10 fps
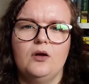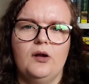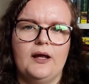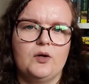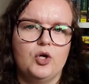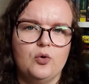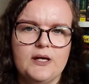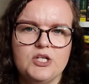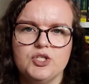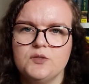like who
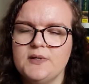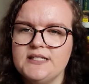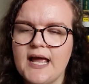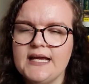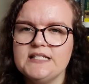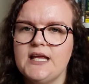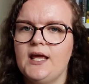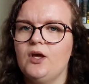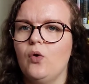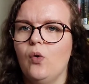he should be
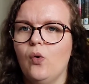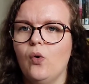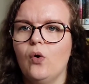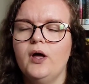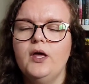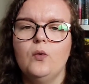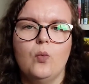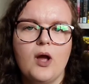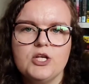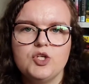dating or
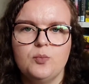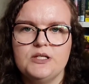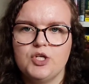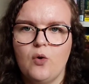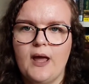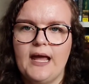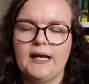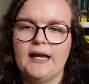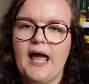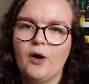what he should be doing
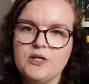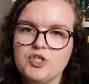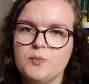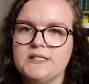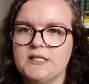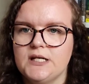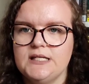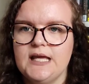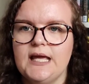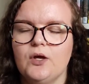and how he should be studying,